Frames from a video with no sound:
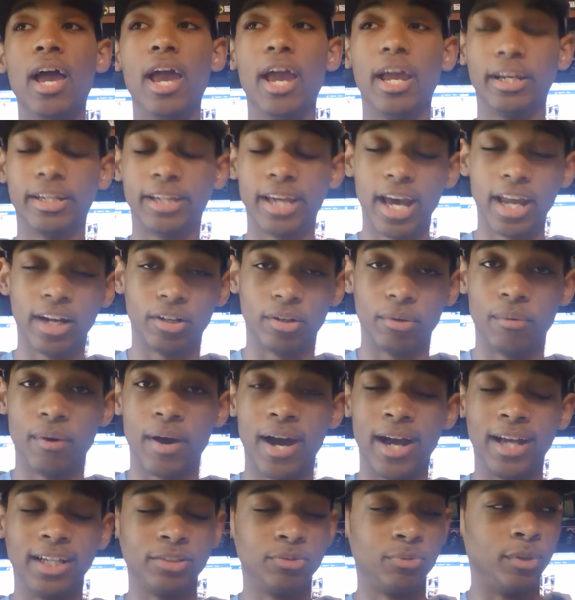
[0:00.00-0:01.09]
and
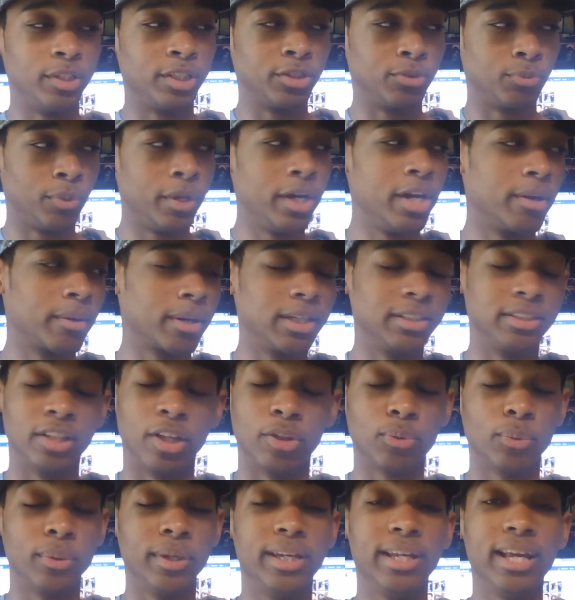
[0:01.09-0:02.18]
categorized, which is weird because the
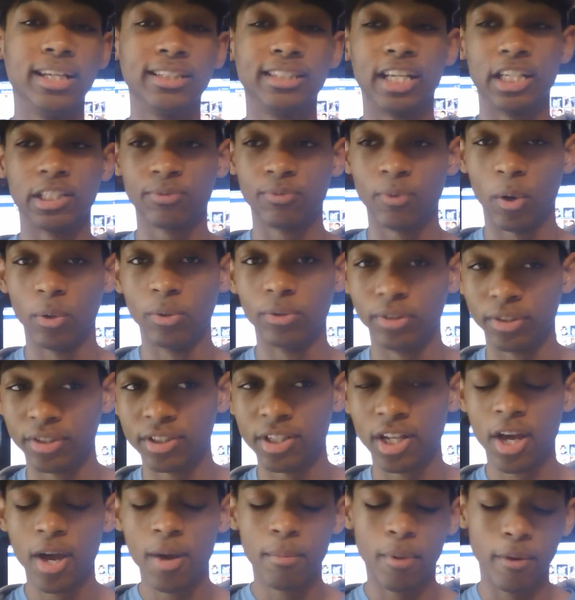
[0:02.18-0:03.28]
3DS has folders,